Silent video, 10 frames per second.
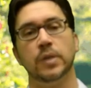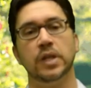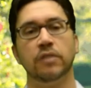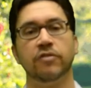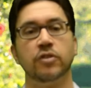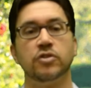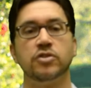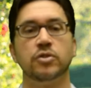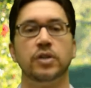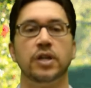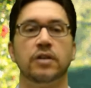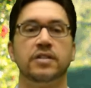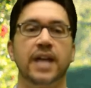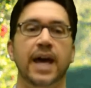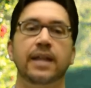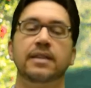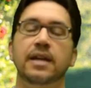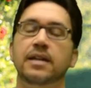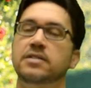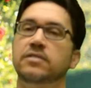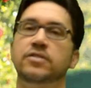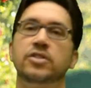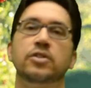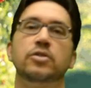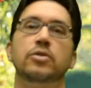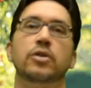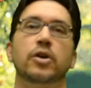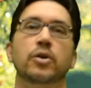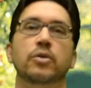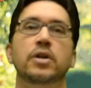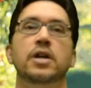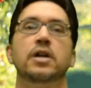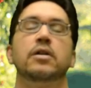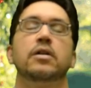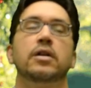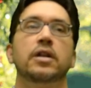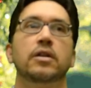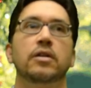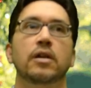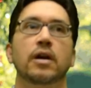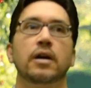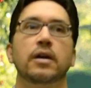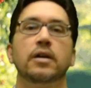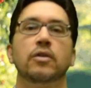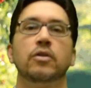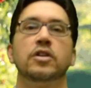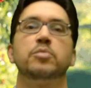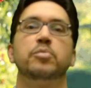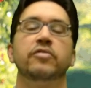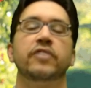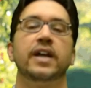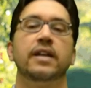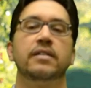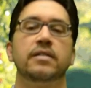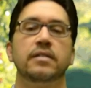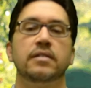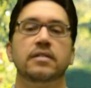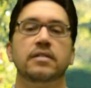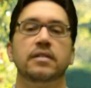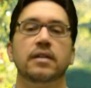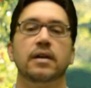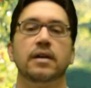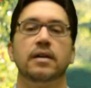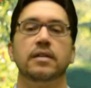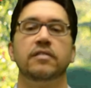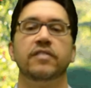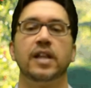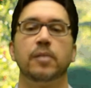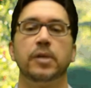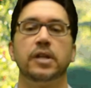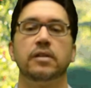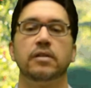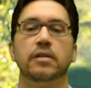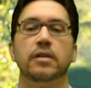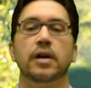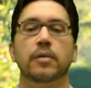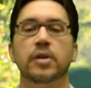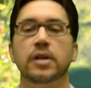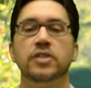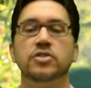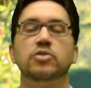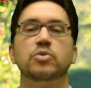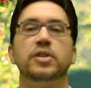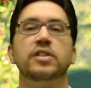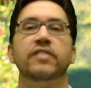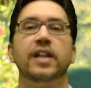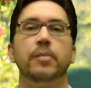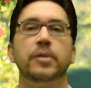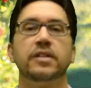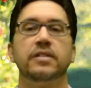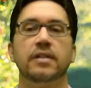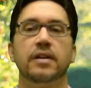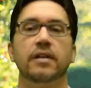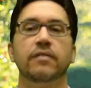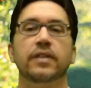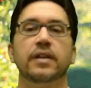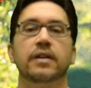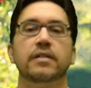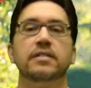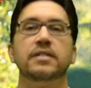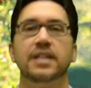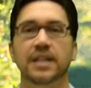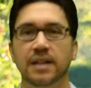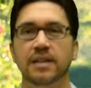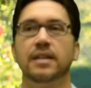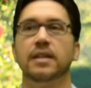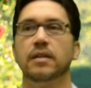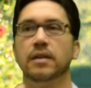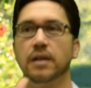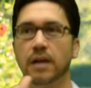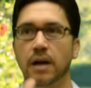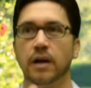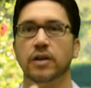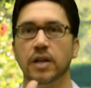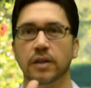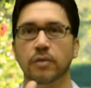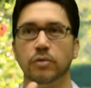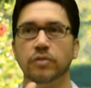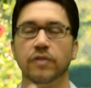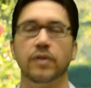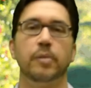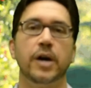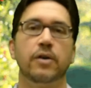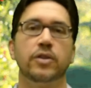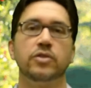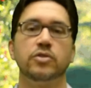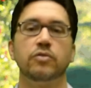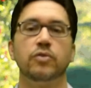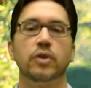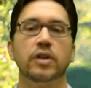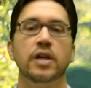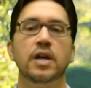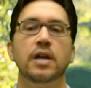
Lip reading: in the first 2 years. At the age of 2, though, in order to prevent developmental issues with development of the teeth and the roof of the mouth and so forth,